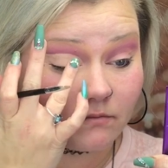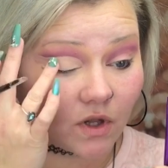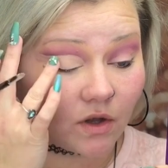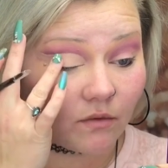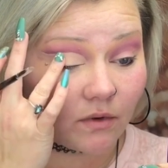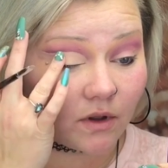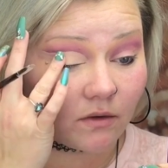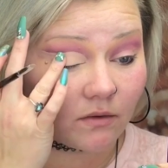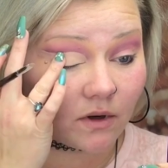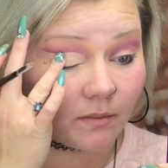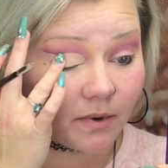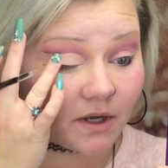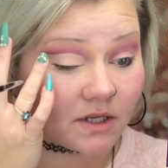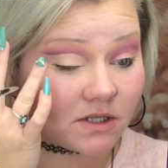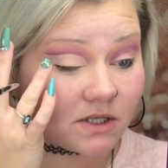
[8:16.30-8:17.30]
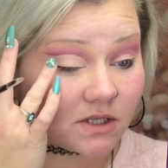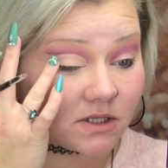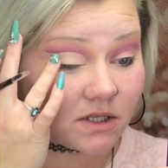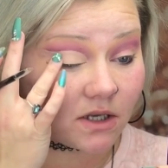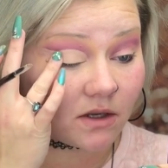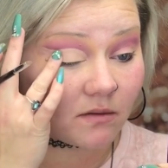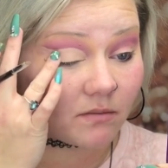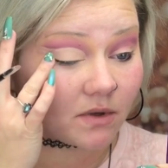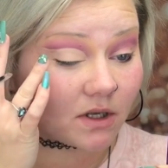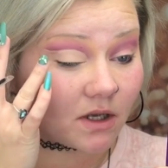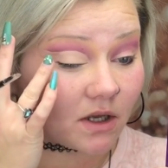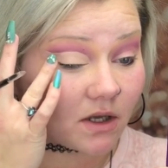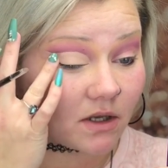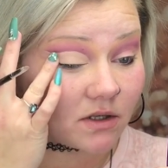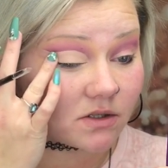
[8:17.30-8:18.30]
You really want to press this in
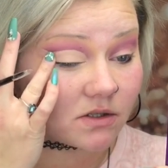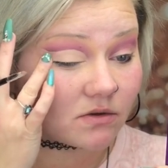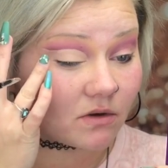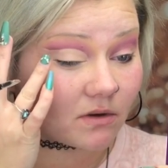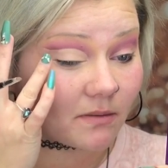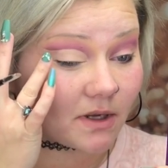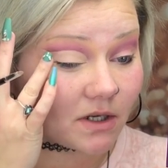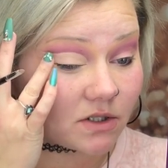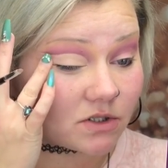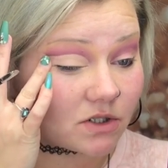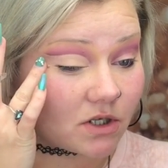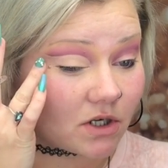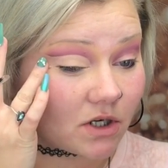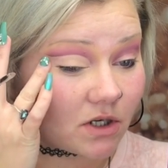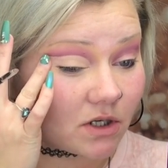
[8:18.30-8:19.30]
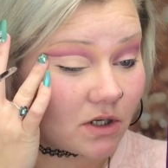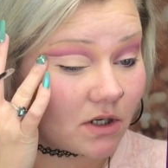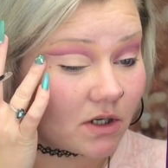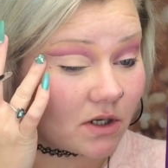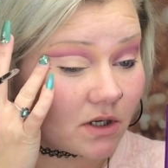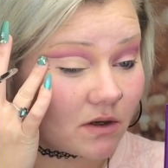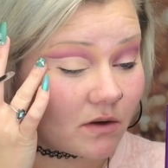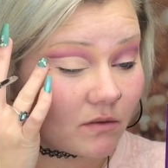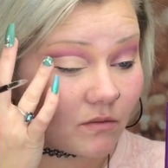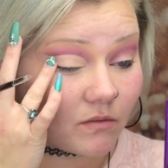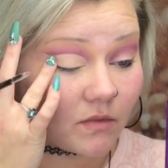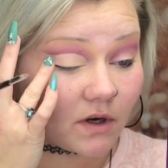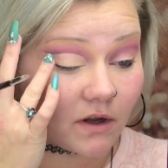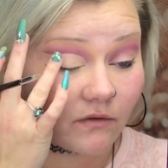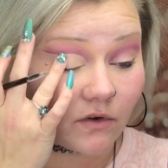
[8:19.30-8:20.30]
because you want to make sure
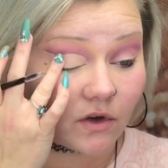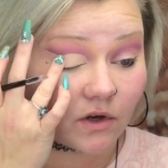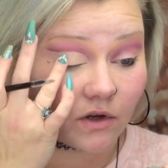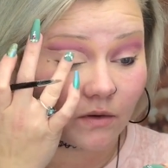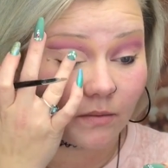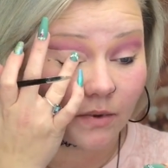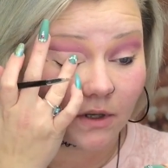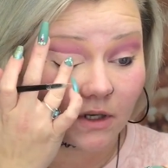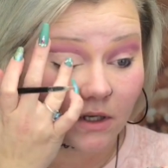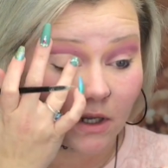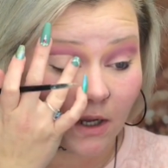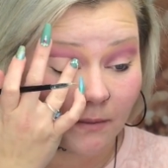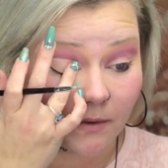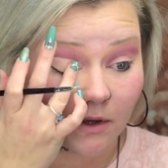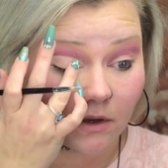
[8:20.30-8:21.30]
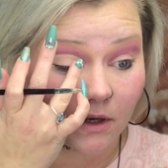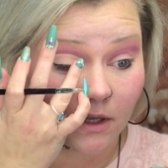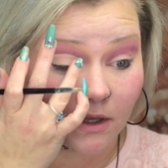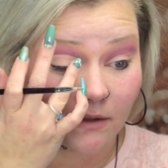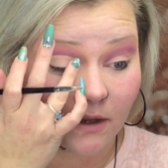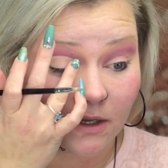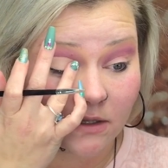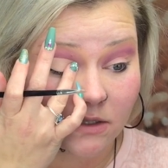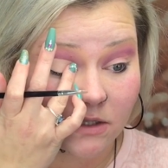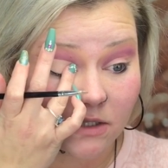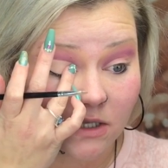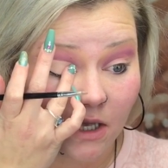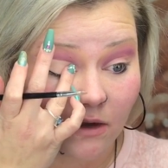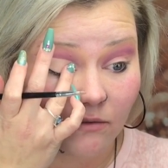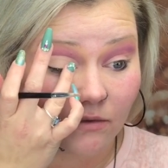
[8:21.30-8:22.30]
whenever you do put a topping on it that it's
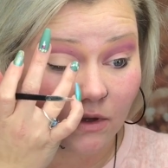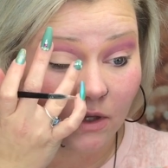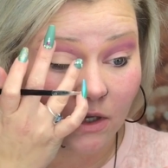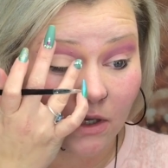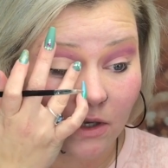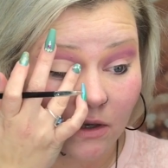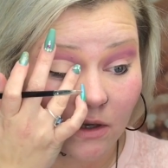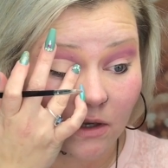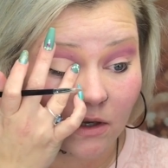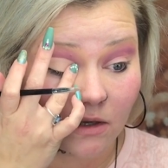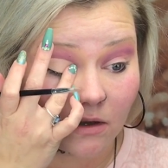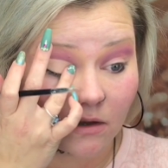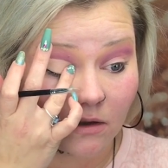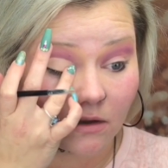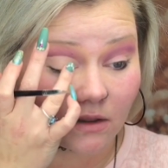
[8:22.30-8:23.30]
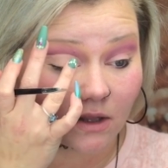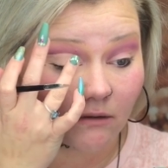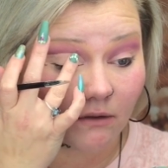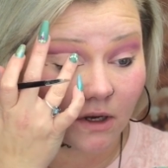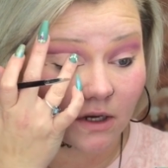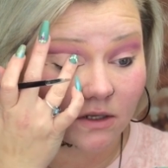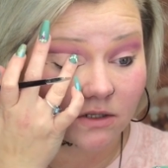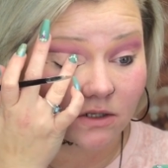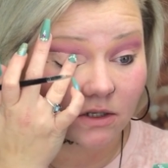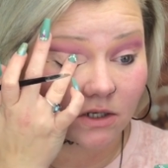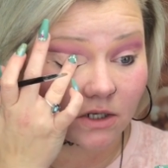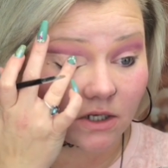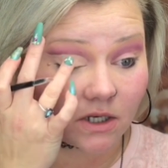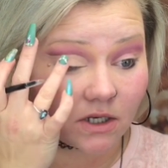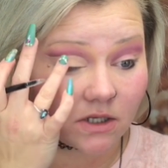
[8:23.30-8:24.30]
set really good. That way it doesn't
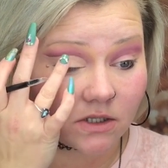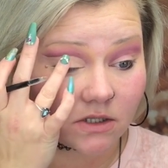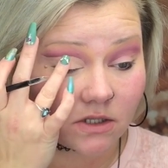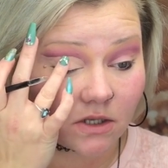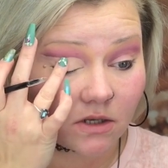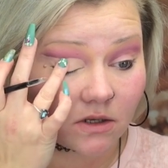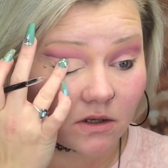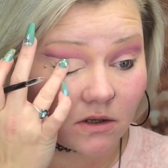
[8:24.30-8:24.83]
crease.